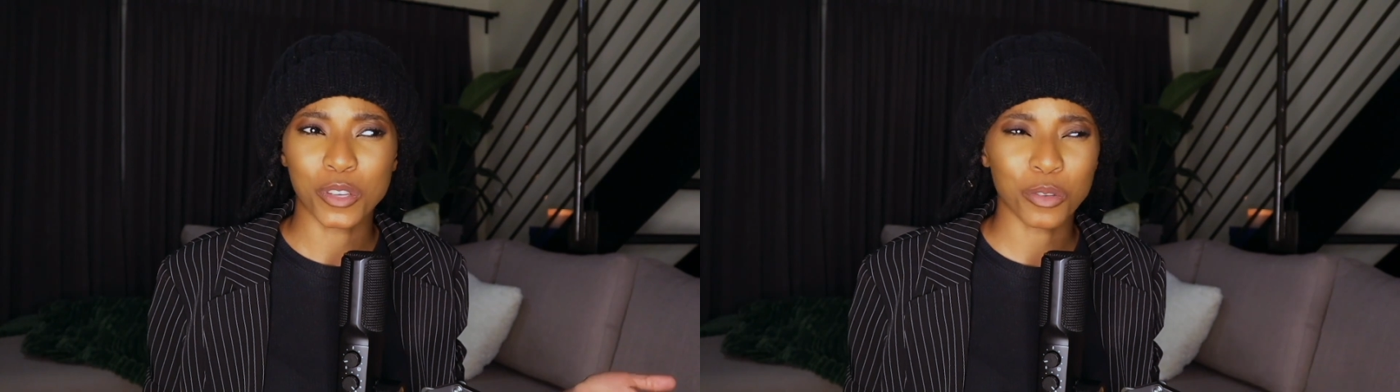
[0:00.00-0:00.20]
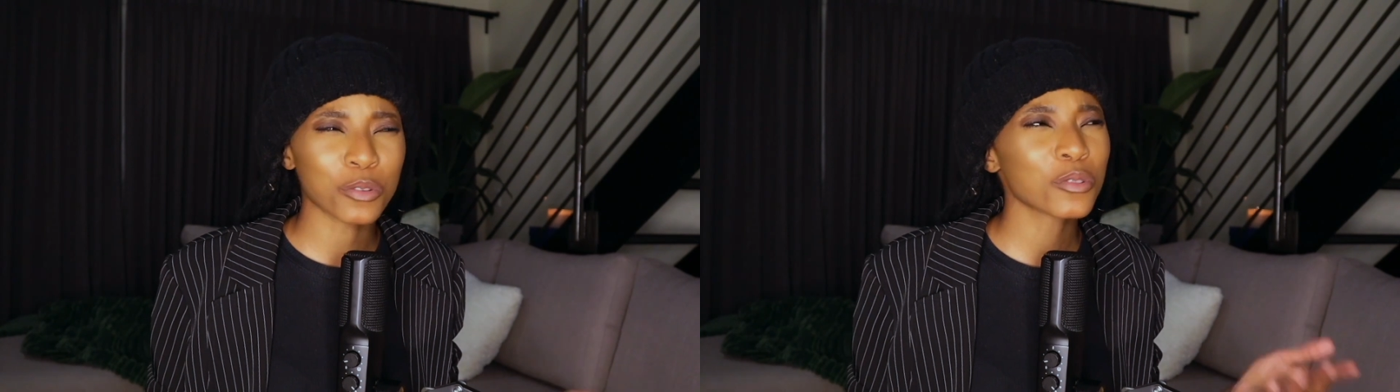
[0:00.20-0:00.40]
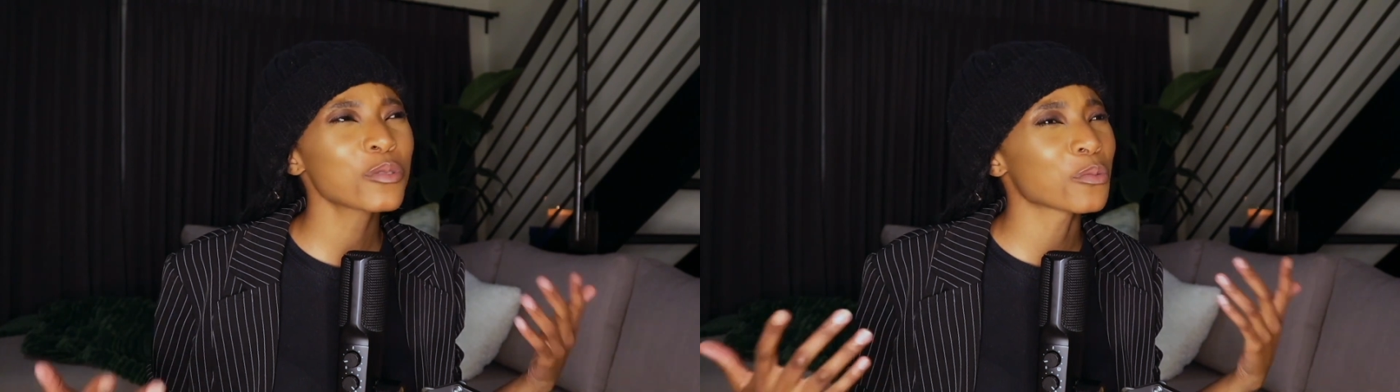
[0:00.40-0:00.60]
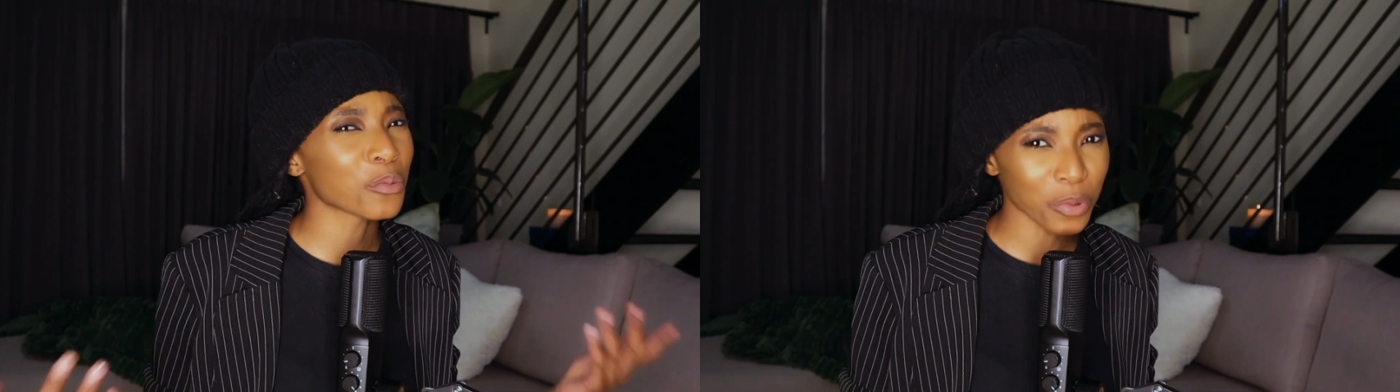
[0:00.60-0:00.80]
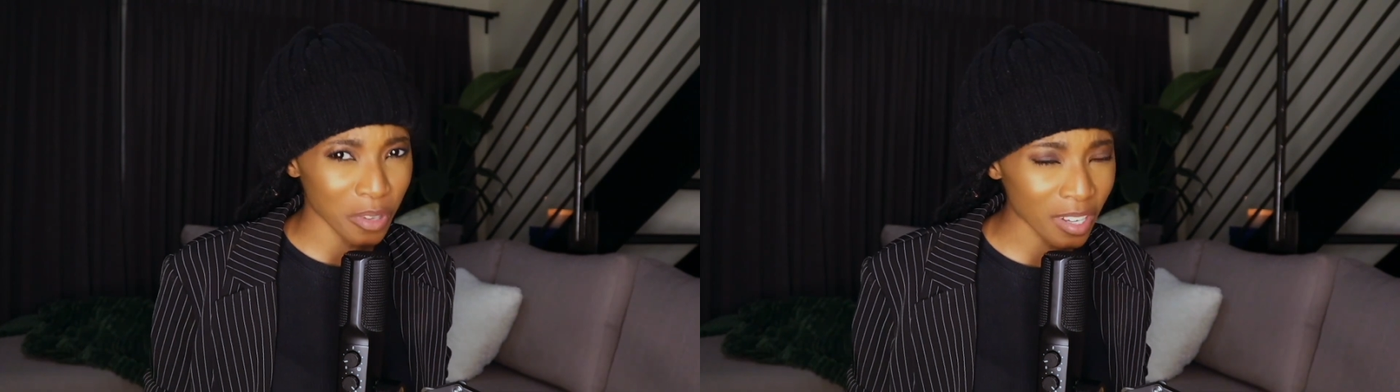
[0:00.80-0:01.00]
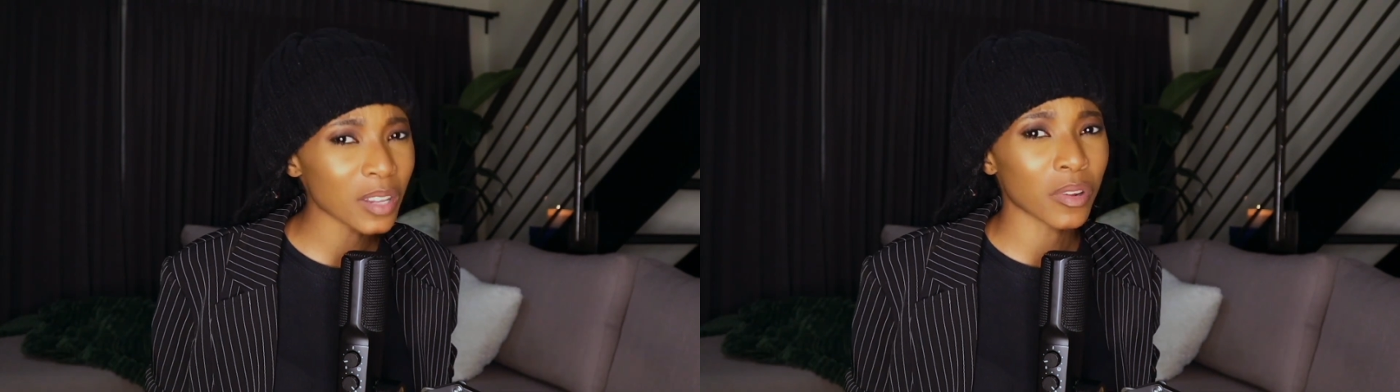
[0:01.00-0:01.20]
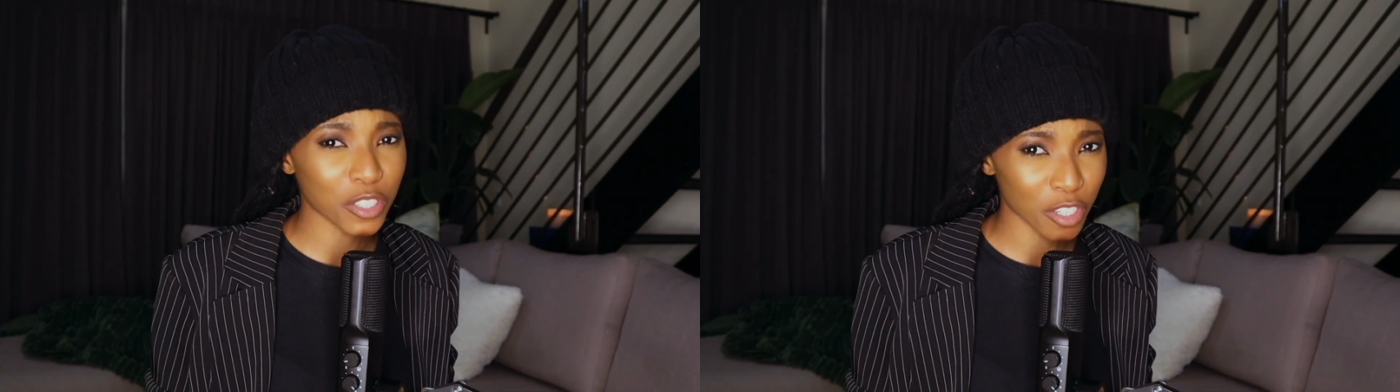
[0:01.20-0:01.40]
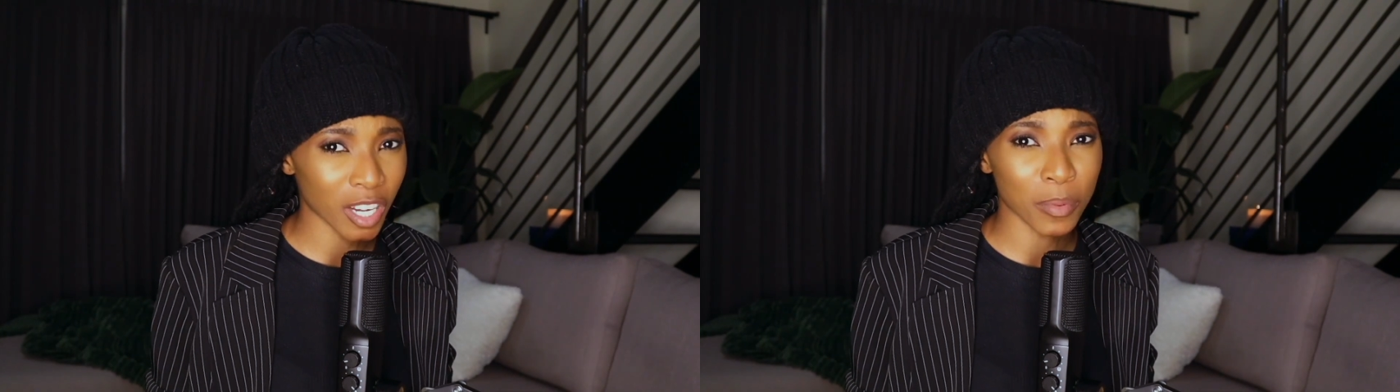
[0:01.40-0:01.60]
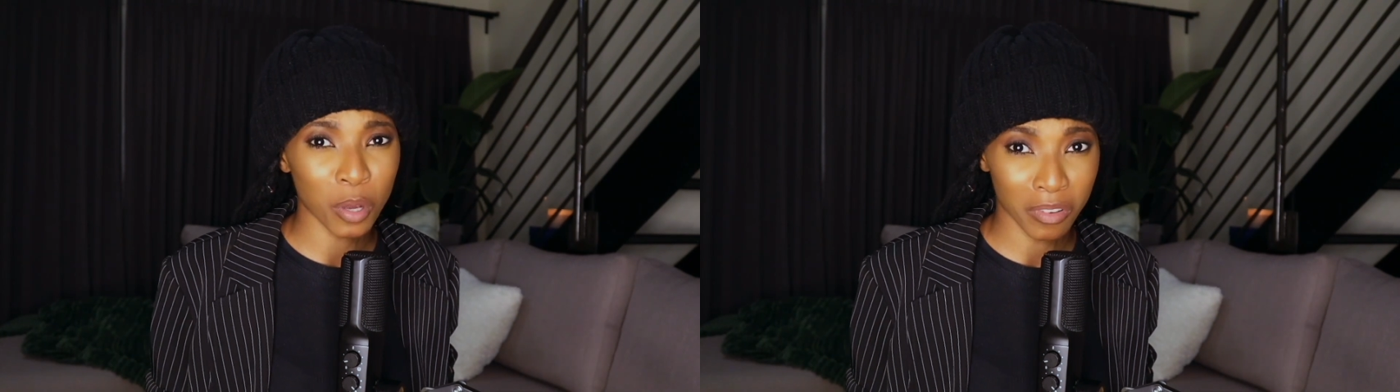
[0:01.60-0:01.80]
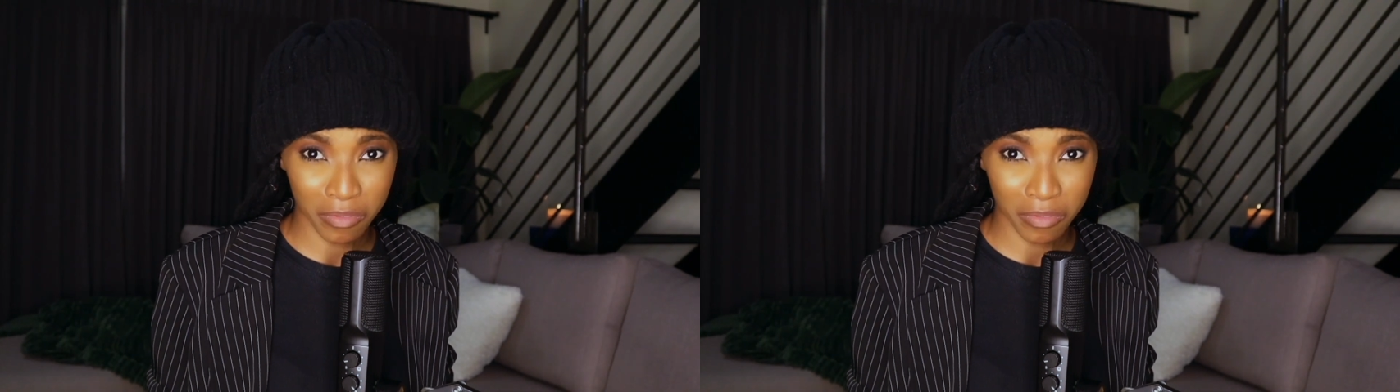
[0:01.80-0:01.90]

So do you really want to shut up over